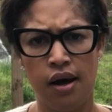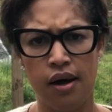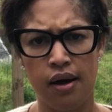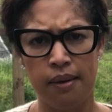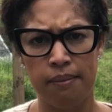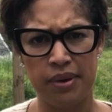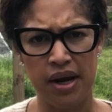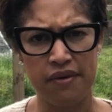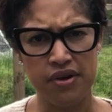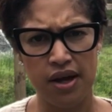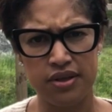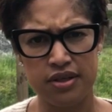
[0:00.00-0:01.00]
Um, but
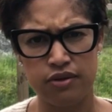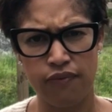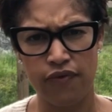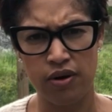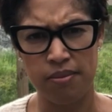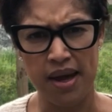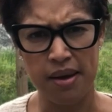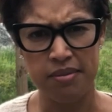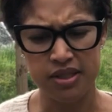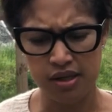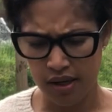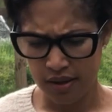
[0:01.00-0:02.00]
I've got these from
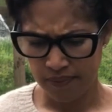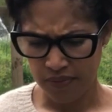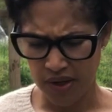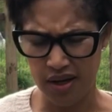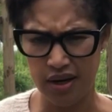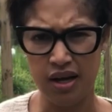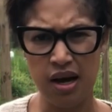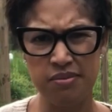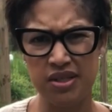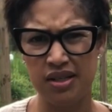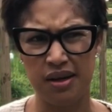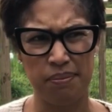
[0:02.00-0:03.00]
Amazon and it
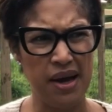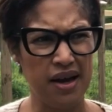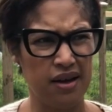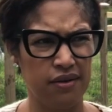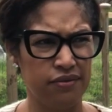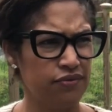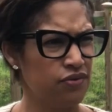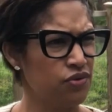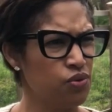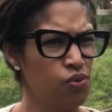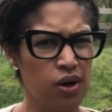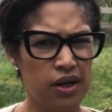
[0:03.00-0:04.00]
comes in like a pack of
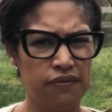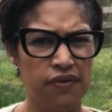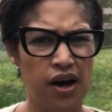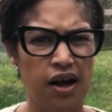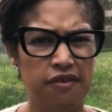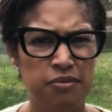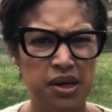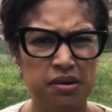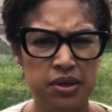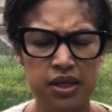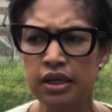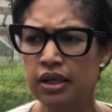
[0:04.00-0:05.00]
25
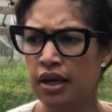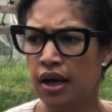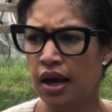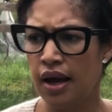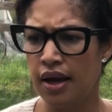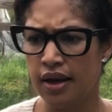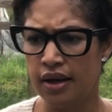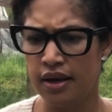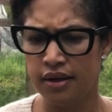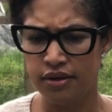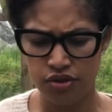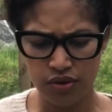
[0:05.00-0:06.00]
maybe
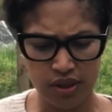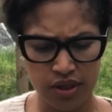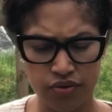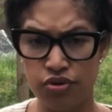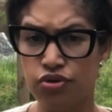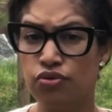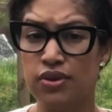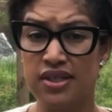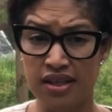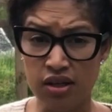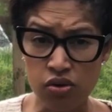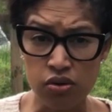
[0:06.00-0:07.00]
and you can either do a
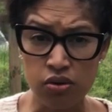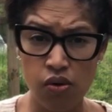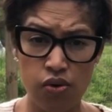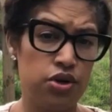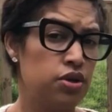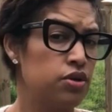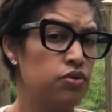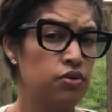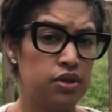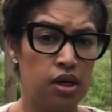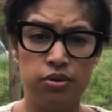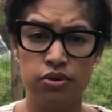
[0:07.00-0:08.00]
single or you can do
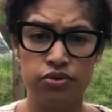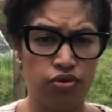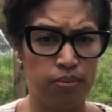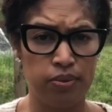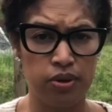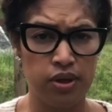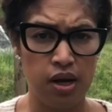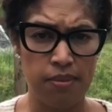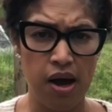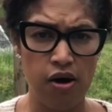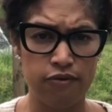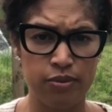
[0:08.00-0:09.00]
a double triple it up
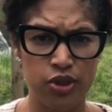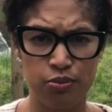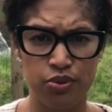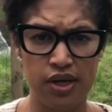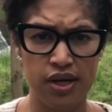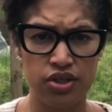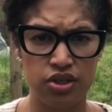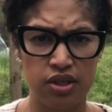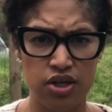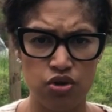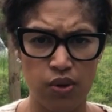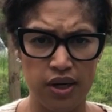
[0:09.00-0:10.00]
however much protection
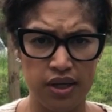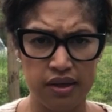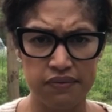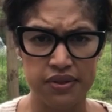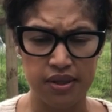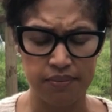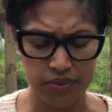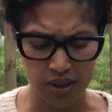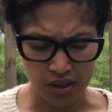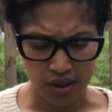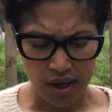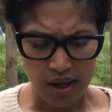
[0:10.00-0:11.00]
that you want to give
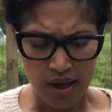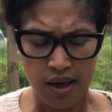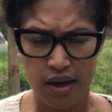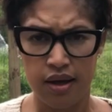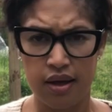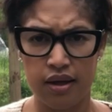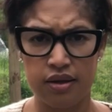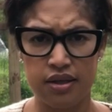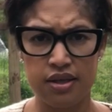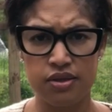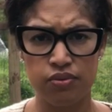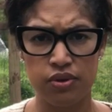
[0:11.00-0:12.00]
something and
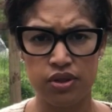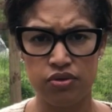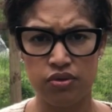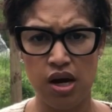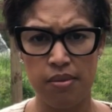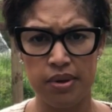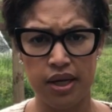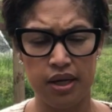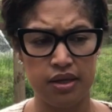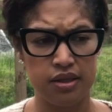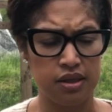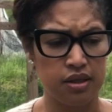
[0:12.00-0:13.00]
these really do come in
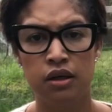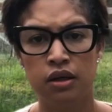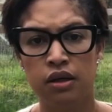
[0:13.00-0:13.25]
handy